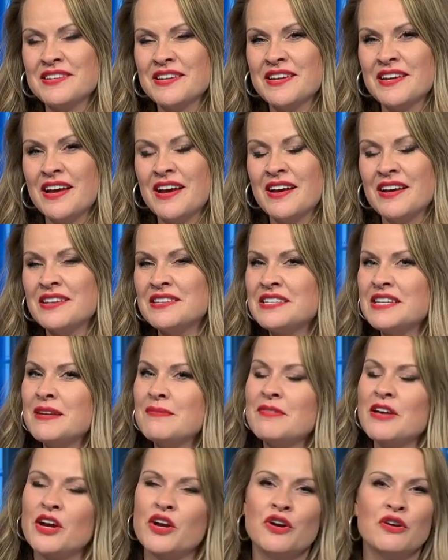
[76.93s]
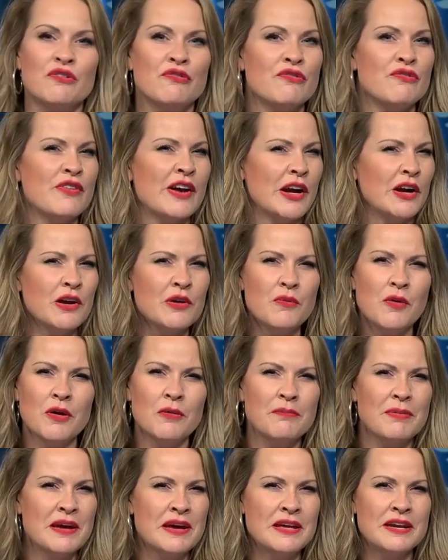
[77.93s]
a team that could have very well
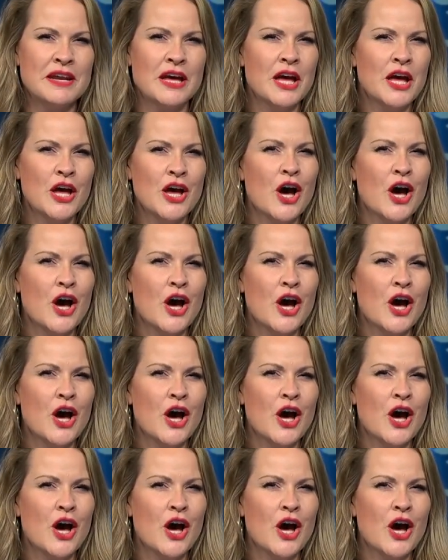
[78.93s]
been